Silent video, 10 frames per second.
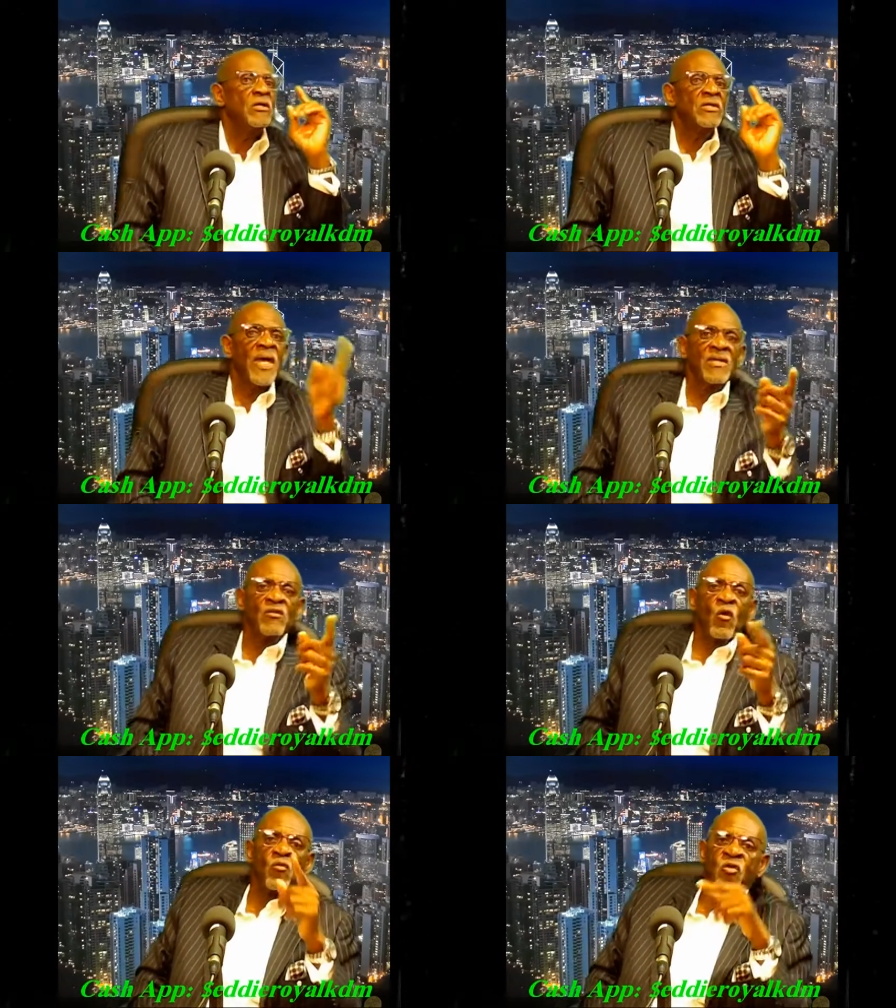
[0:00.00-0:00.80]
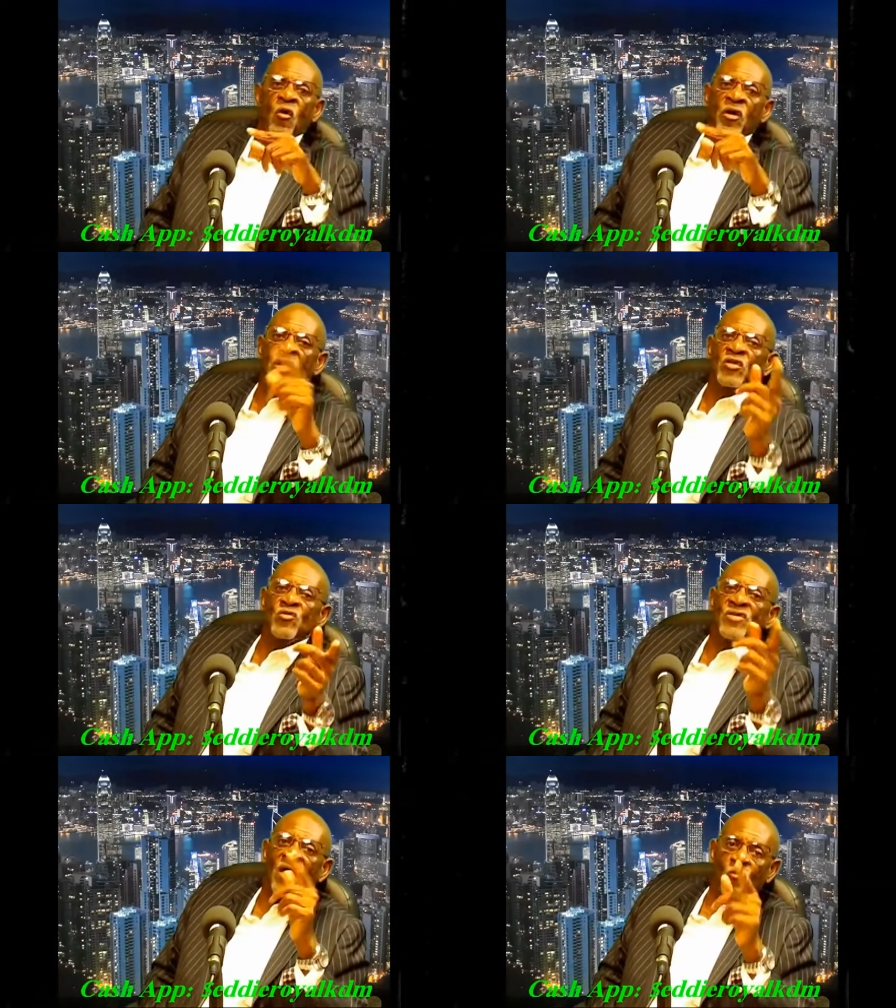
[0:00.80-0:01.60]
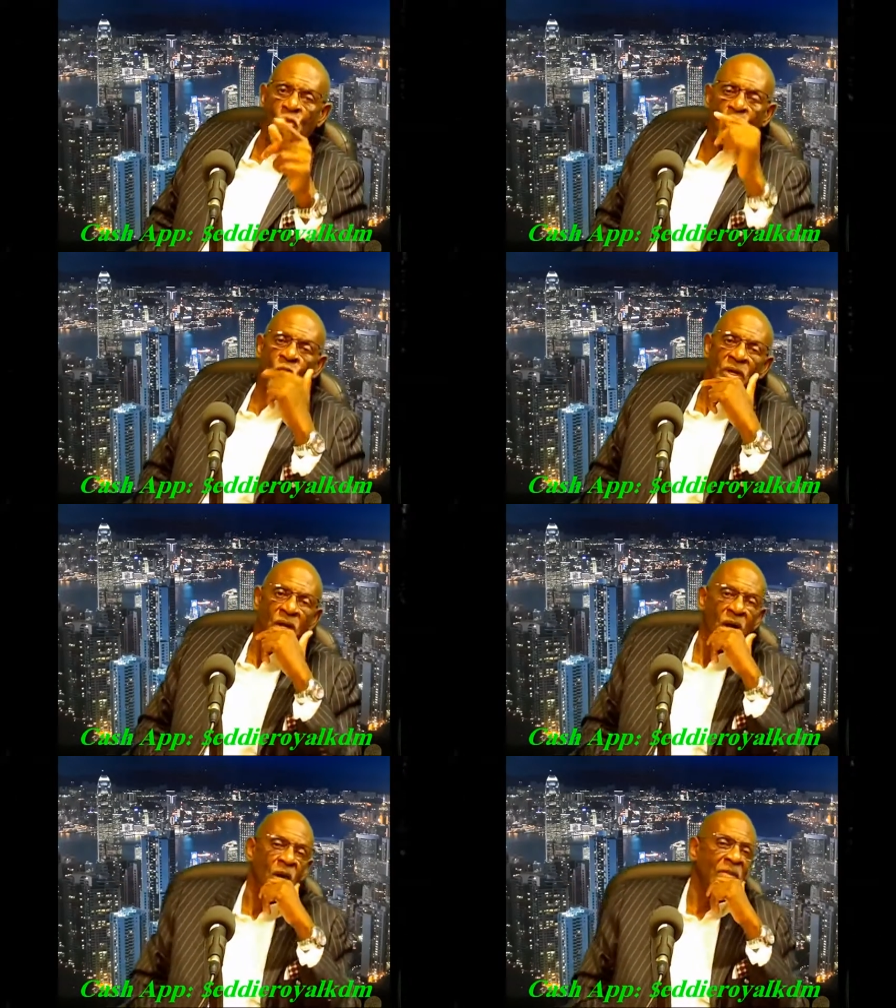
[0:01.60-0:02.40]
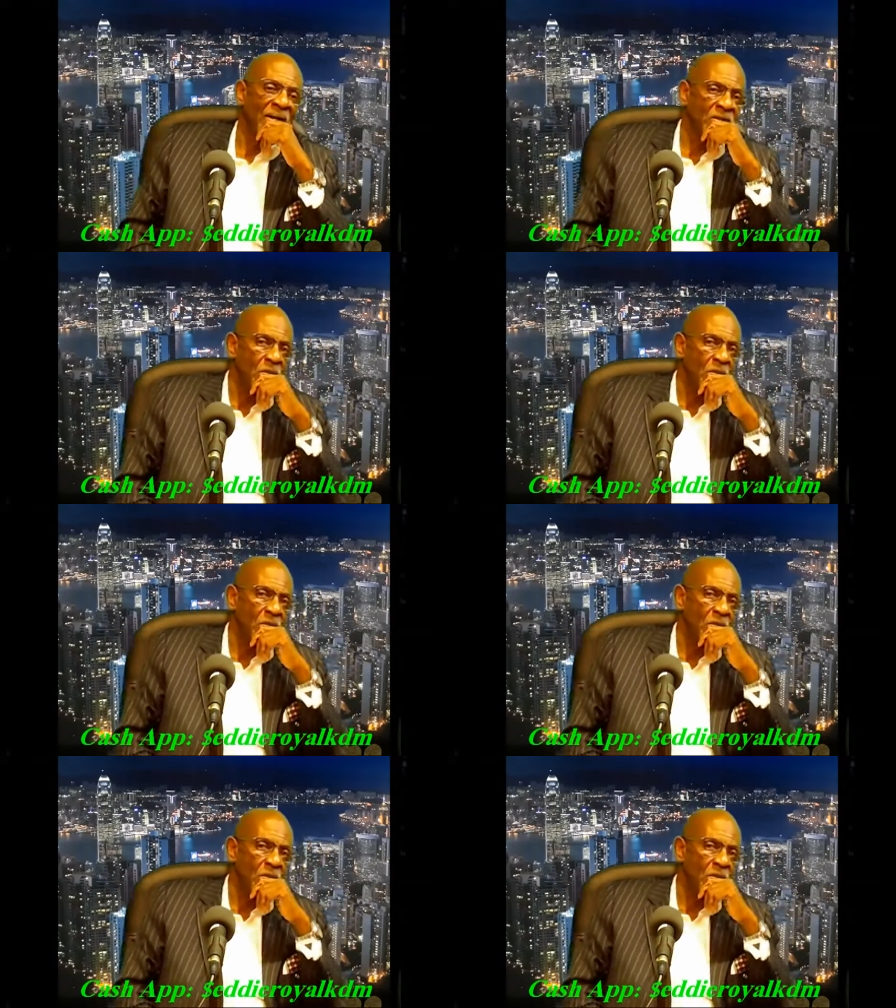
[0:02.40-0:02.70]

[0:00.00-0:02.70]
take no thought or do not worry about